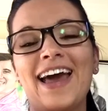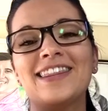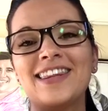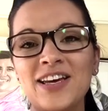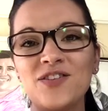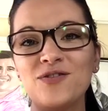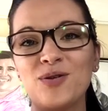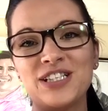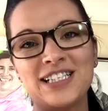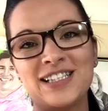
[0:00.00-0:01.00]
and thank you for
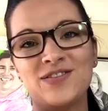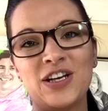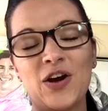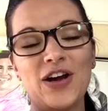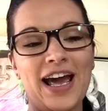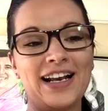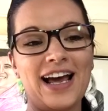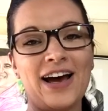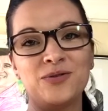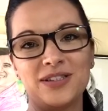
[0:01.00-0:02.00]
watching this video, and
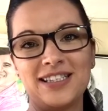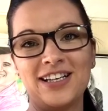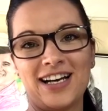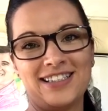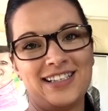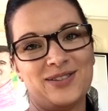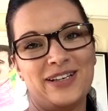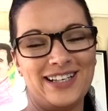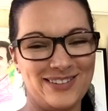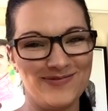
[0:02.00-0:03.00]
I will see you guys next
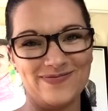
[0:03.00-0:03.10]
week.